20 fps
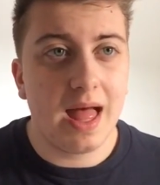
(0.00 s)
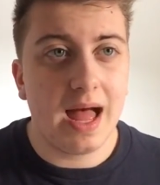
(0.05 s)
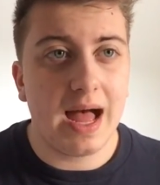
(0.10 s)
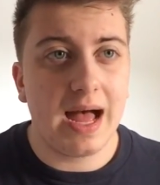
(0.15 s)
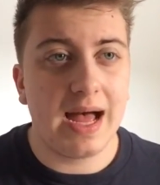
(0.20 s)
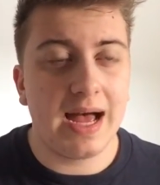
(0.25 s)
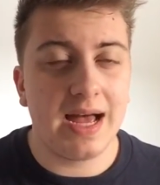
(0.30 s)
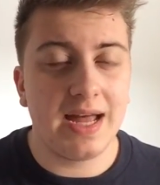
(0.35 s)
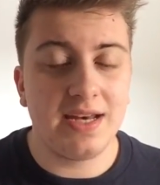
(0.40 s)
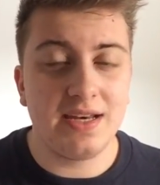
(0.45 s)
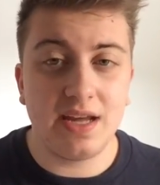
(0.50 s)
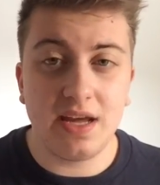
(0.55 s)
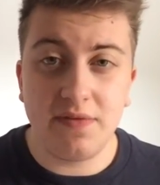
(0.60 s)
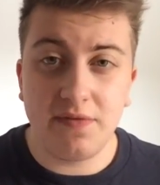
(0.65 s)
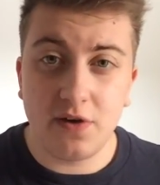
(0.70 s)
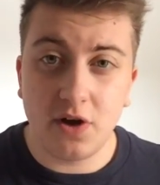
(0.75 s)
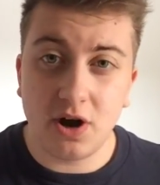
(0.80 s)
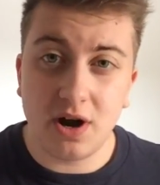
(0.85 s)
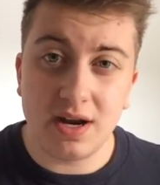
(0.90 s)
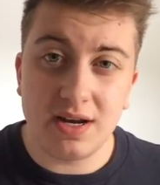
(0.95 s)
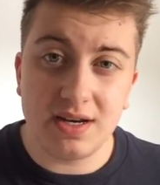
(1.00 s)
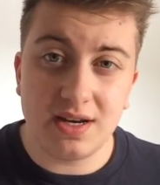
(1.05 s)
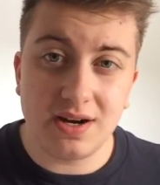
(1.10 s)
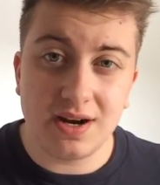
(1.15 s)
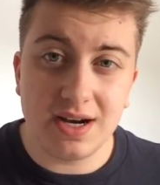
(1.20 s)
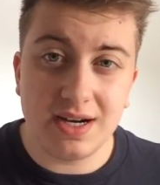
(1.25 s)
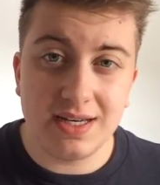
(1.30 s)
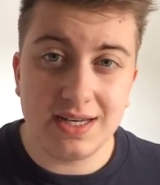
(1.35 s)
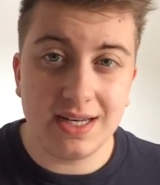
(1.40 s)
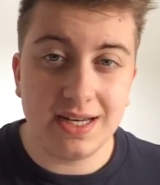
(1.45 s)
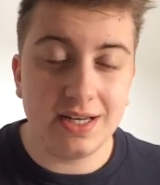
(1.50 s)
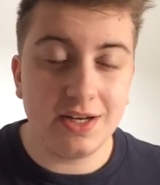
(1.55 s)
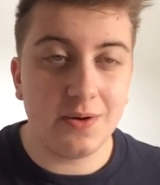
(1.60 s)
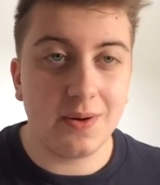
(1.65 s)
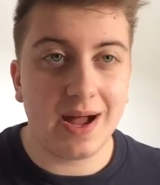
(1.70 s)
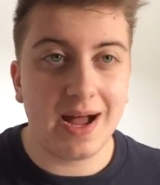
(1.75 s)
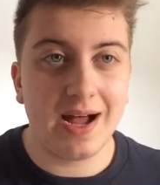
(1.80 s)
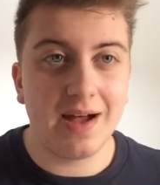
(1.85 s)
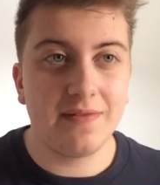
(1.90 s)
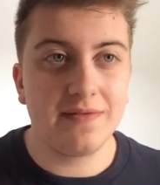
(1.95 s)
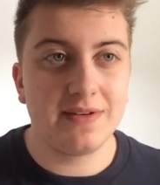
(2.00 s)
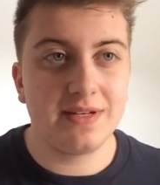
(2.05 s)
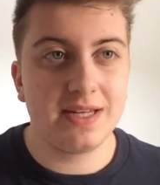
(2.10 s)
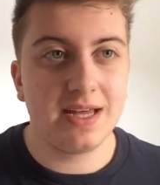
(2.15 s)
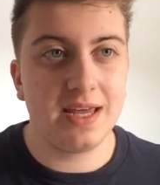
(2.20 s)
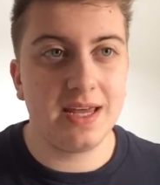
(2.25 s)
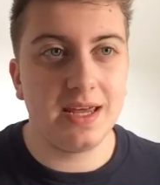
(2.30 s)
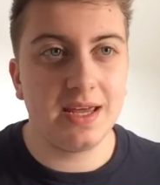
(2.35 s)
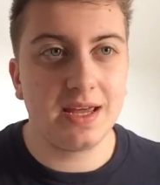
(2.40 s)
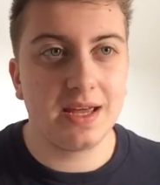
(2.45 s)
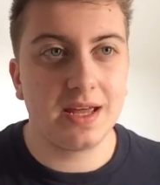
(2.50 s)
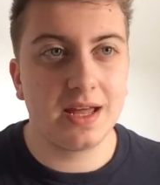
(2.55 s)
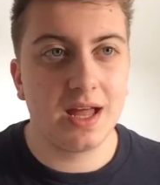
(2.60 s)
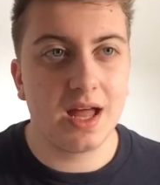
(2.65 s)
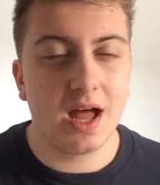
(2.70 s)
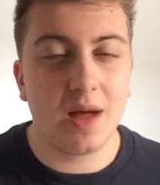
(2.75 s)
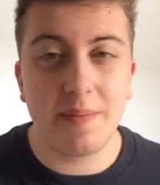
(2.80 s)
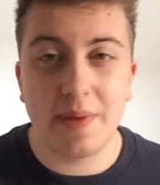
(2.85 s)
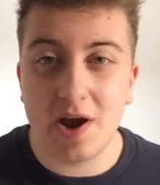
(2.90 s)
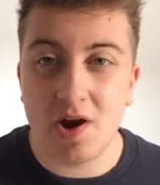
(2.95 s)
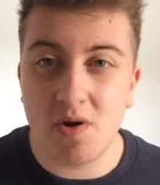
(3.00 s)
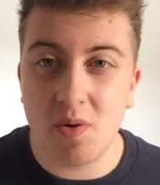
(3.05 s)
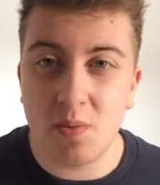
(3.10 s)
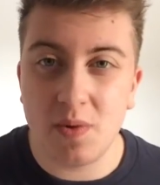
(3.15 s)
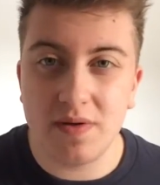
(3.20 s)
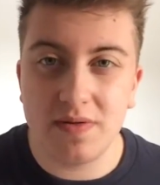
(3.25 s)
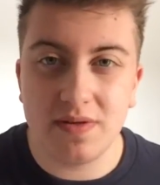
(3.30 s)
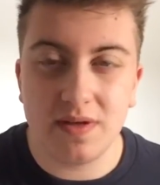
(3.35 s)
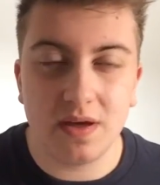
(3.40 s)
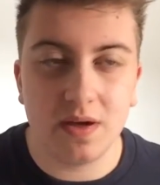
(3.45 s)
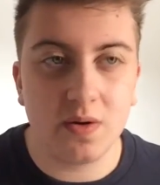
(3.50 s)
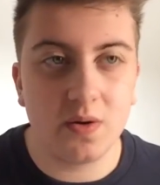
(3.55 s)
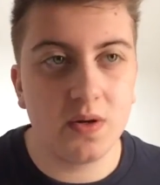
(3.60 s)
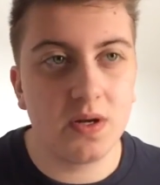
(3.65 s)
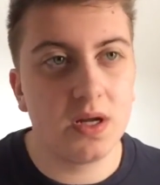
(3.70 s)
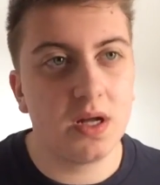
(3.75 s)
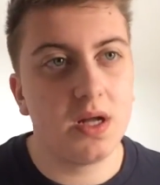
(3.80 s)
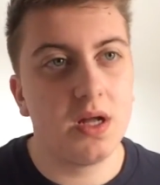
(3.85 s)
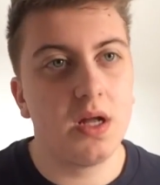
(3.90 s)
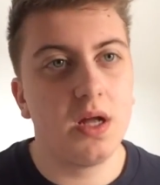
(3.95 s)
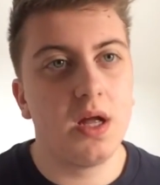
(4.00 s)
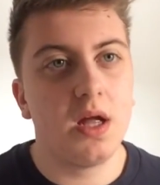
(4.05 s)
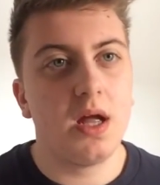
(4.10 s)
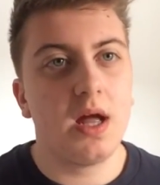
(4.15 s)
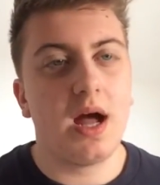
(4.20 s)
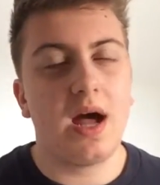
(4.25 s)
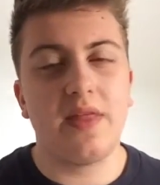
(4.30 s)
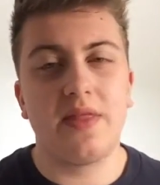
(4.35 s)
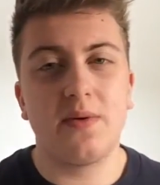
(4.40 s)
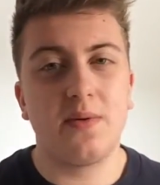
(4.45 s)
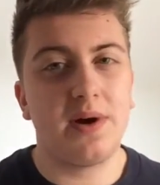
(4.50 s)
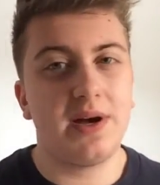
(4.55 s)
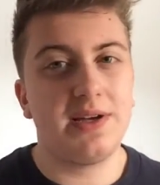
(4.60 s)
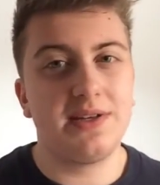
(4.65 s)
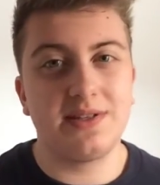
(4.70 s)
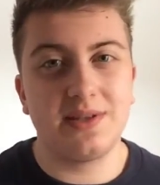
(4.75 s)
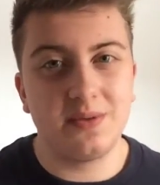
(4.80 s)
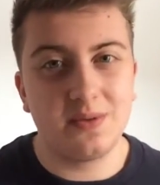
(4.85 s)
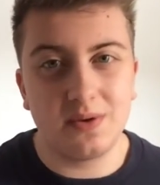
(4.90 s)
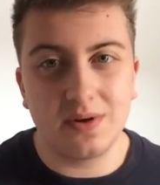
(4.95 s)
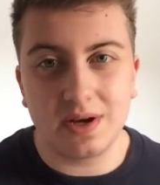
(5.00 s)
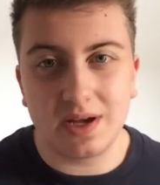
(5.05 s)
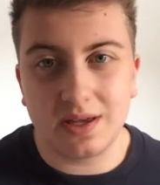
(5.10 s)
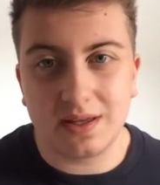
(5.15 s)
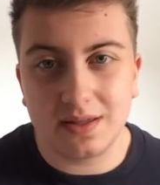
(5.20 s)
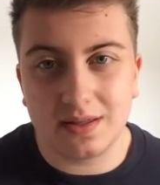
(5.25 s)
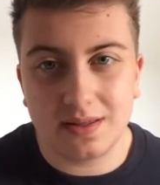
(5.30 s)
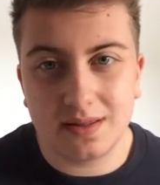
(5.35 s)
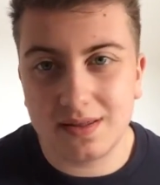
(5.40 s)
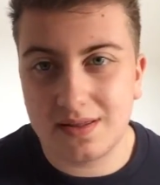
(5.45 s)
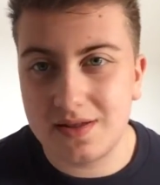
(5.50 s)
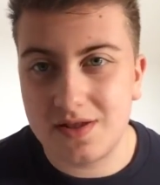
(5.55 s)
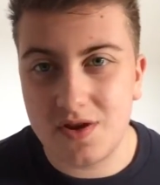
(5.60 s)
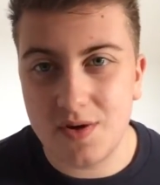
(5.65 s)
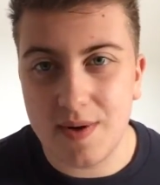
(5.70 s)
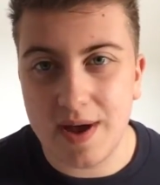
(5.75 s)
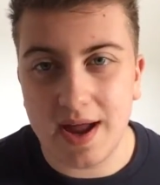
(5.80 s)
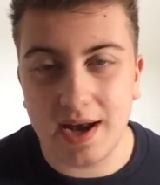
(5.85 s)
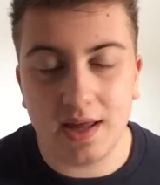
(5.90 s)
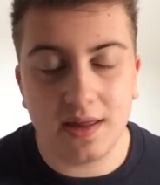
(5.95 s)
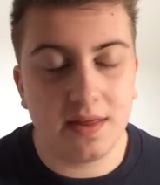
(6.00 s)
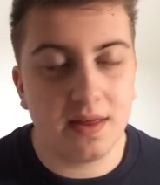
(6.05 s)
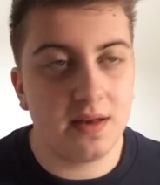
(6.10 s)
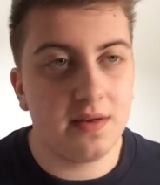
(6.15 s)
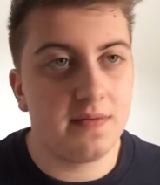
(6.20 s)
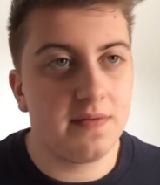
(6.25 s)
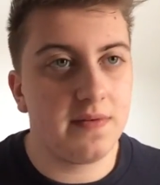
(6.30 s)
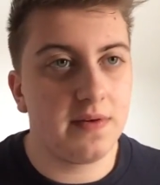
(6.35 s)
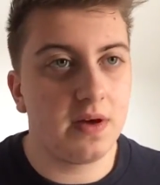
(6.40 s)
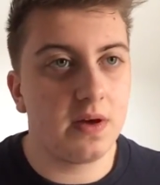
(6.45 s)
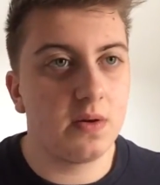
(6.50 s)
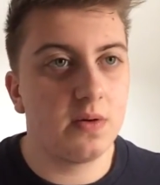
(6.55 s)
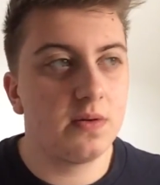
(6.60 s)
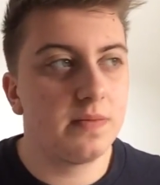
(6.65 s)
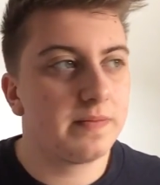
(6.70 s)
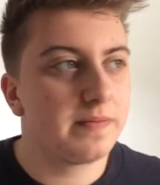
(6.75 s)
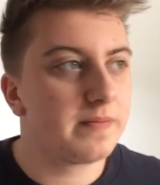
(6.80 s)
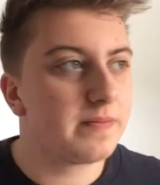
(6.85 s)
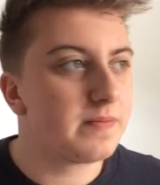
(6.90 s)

and if you're under 18 you have to take a parent with you, otherwise they won't do anything for you.